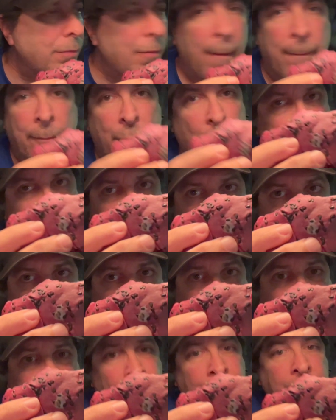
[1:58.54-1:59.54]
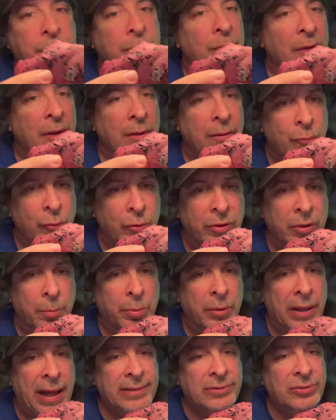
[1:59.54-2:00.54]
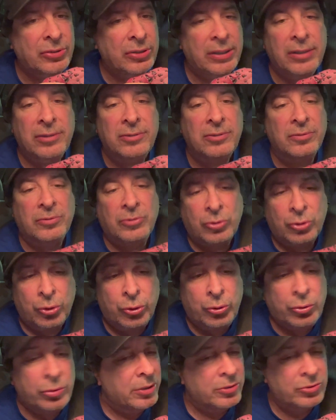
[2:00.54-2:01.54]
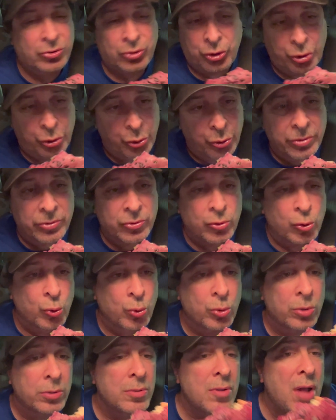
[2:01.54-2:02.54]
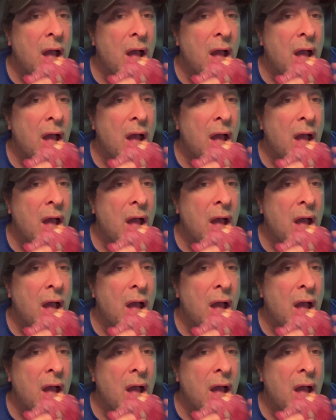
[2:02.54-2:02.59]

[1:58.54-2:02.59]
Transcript: Purple bun with the black seeds. It's, it's cute and cool.